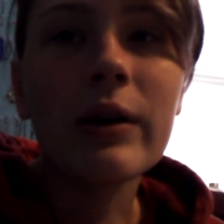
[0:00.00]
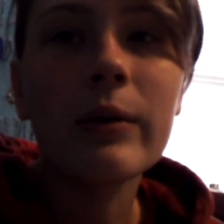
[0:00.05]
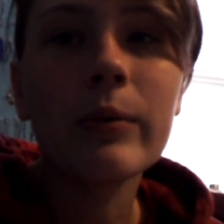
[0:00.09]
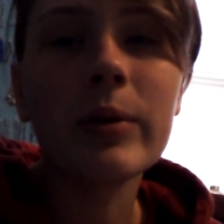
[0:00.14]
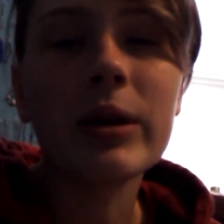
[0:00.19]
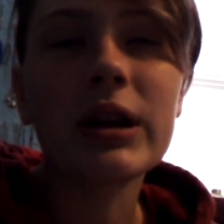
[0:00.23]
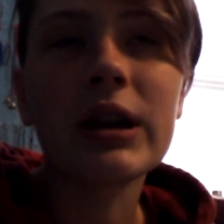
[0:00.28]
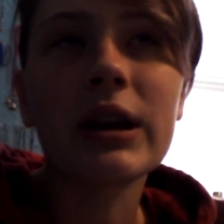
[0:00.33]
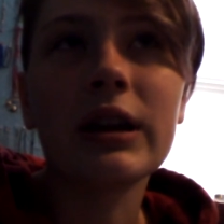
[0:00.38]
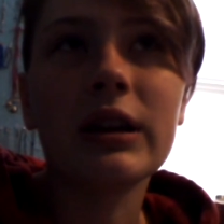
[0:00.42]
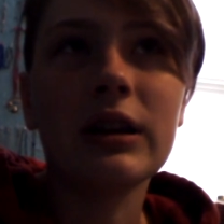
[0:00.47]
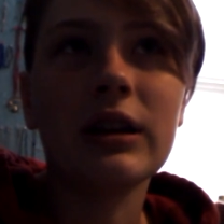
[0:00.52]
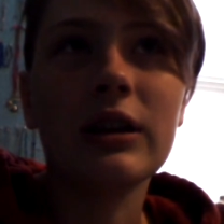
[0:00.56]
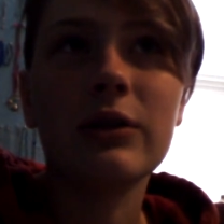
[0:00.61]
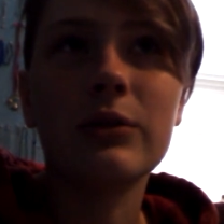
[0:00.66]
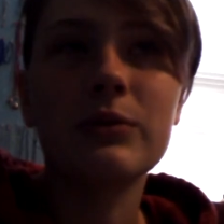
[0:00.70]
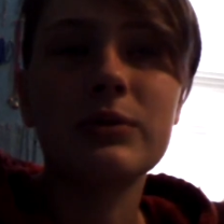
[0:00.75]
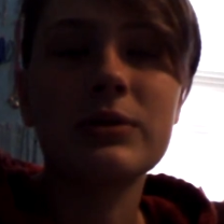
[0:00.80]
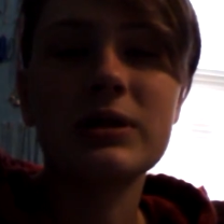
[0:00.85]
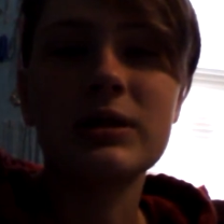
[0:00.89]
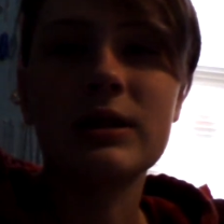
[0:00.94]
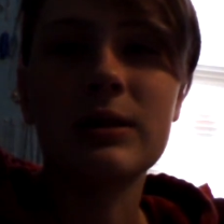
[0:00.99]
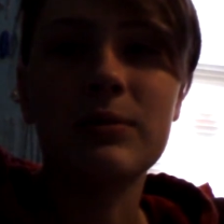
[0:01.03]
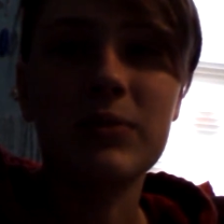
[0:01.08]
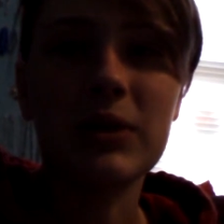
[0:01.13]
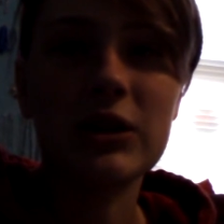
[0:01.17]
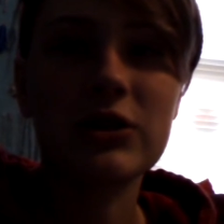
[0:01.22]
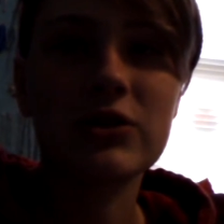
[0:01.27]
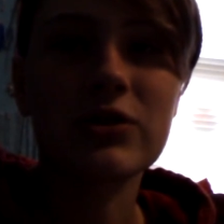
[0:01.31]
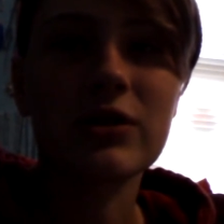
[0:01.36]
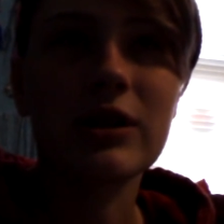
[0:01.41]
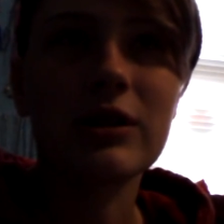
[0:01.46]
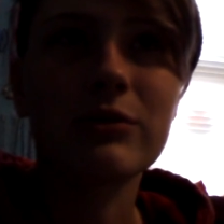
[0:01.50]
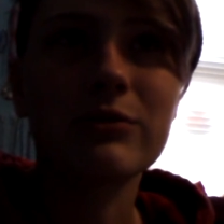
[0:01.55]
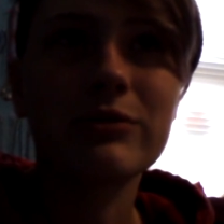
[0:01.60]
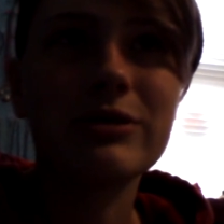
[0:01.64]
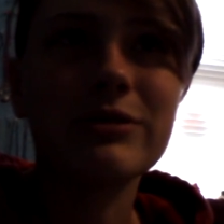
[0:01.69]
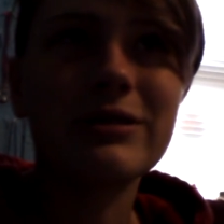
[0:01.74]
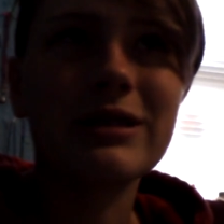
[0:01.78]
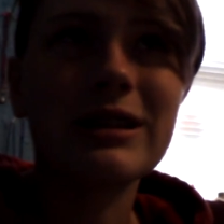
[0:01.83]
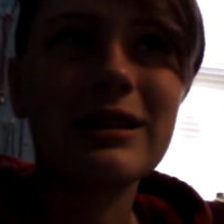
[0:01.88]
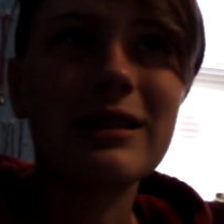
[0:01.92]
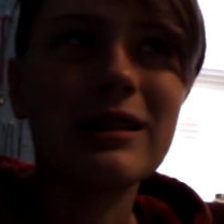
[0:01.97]
that we can use to make sure I
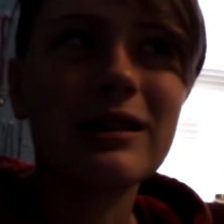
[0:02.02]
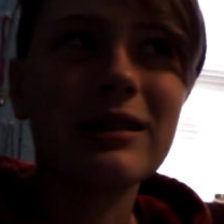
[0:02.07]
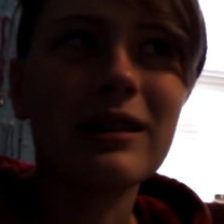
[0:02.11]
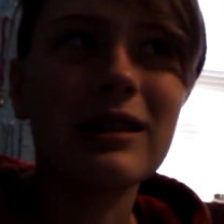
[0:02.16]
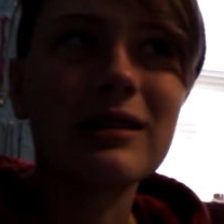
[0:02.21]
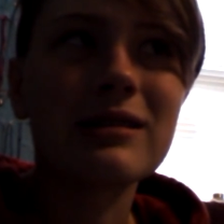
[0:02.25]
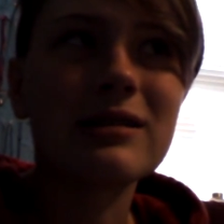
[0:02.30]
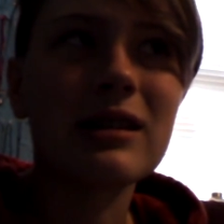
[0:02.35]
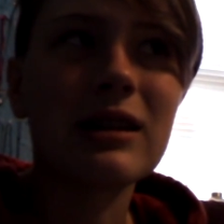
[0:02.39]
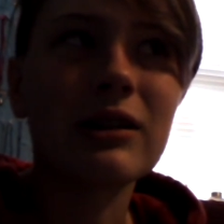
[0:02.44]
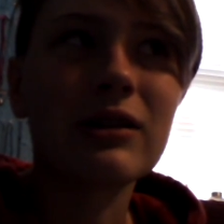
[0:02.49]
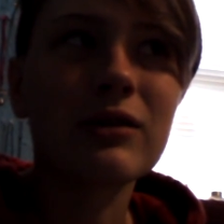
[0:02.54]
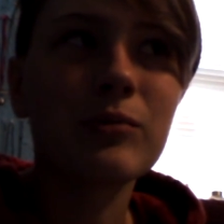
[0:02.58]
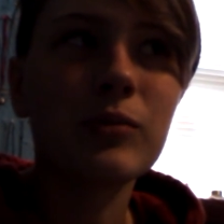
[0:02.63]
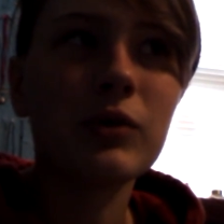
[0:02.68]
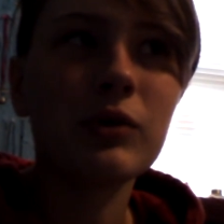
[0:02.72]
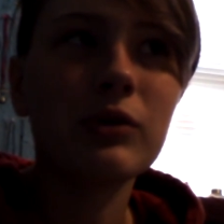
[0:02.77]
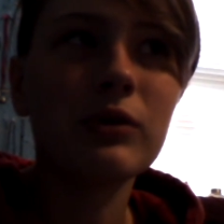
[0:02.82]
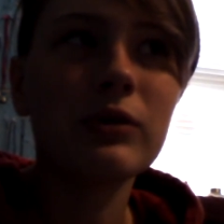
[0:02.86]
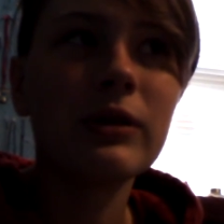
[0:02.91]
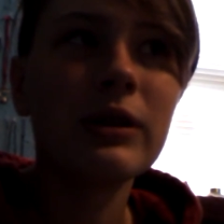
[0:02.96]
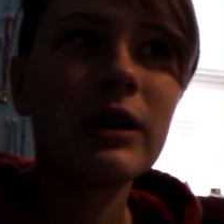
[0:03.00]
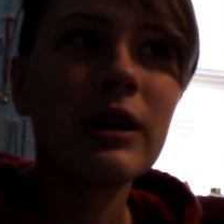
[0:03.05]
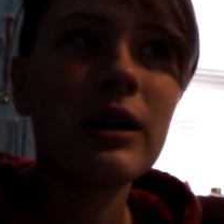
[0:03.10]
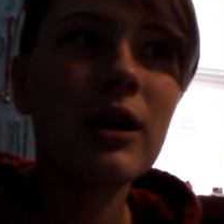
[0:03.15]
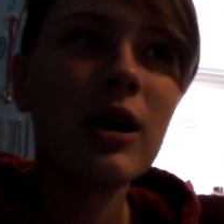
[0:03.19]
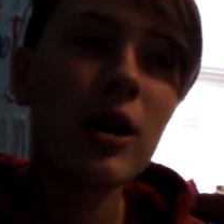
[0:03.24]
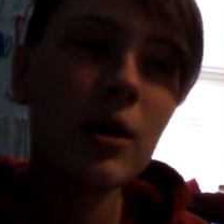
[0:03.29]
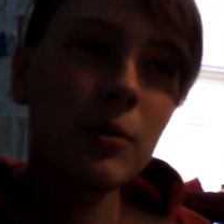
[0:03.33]
don't do anything like terrible.